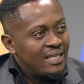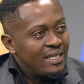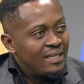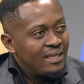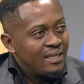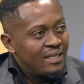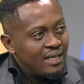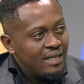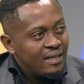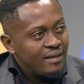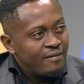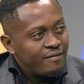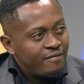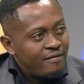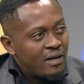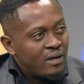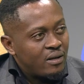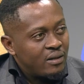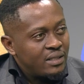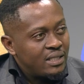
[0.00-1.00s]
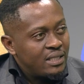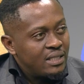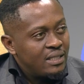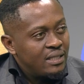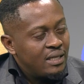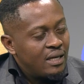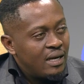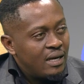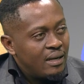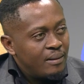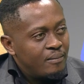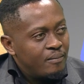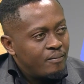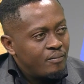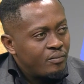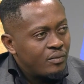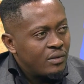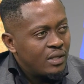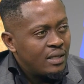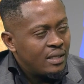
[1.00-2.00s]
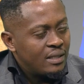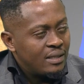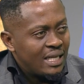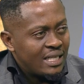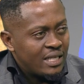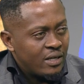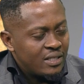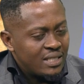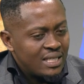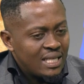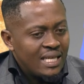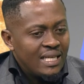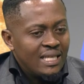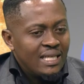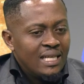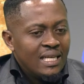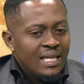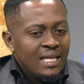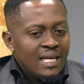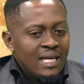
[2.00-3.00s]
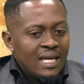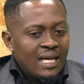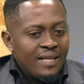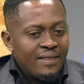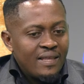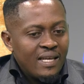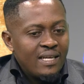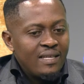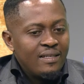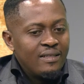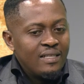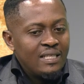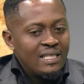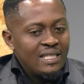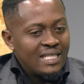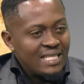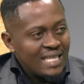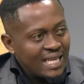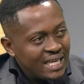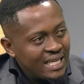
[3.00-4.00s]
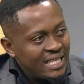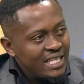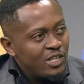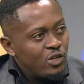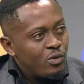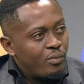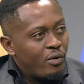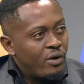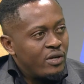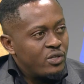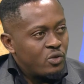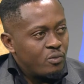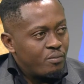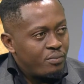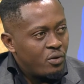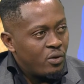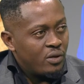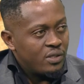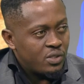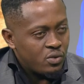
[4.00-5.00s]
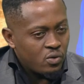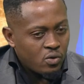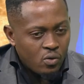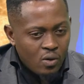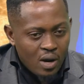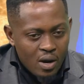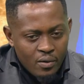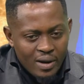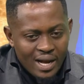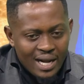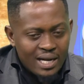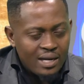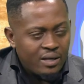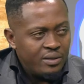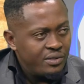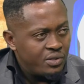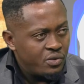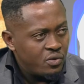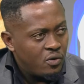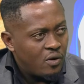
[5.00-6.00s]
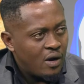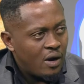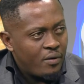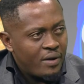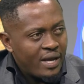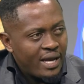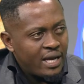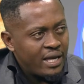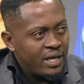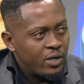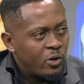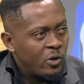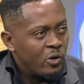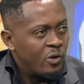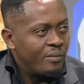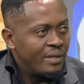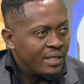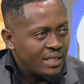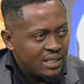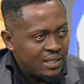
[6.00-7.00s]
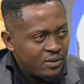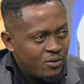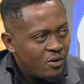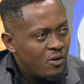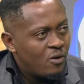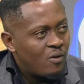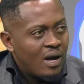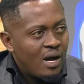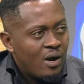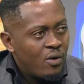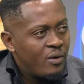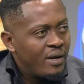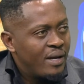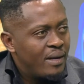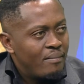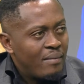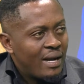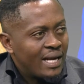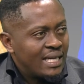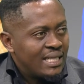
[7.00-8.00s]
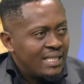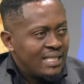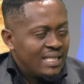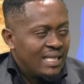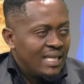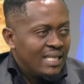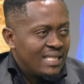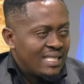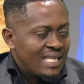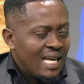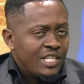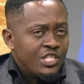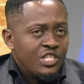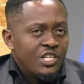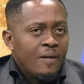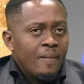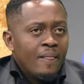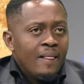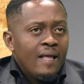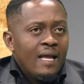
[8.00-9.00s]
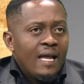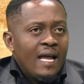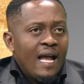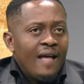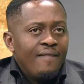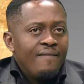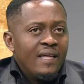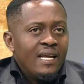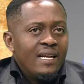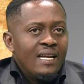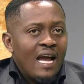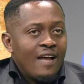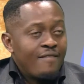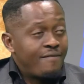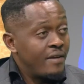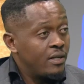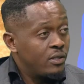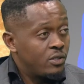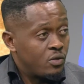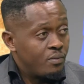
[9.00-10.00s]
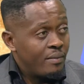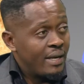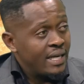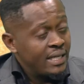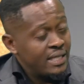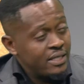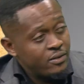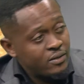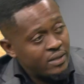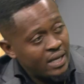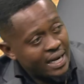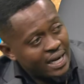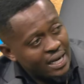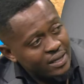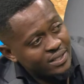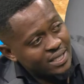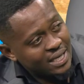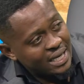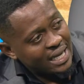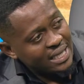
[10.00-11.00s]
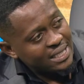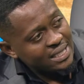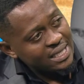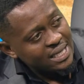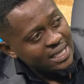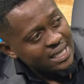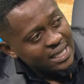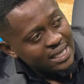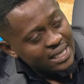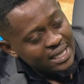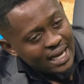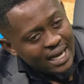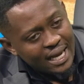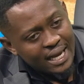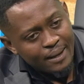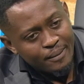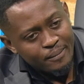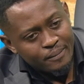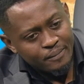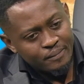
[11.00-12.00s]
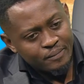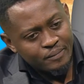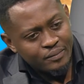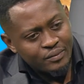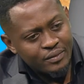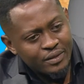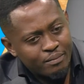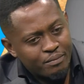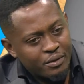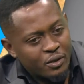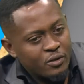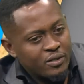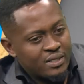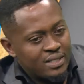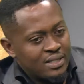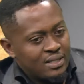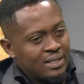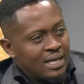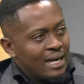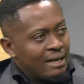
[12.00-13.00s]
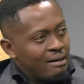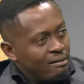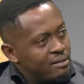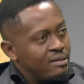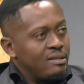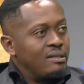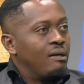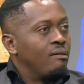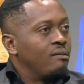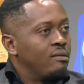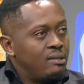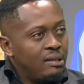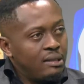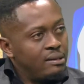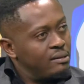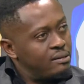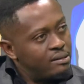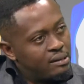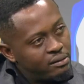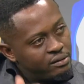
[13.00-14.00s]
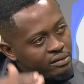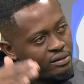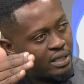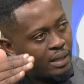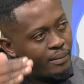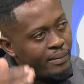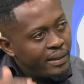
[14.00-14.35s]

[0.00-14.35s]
in the faculty that I was in, and then in second year ndopo waizopionzi iwe wawe accounts iwe wawe economics iwe wawe marketing and such, and then I failed to make it into the accounts class because accounts zangu zisina kushika pa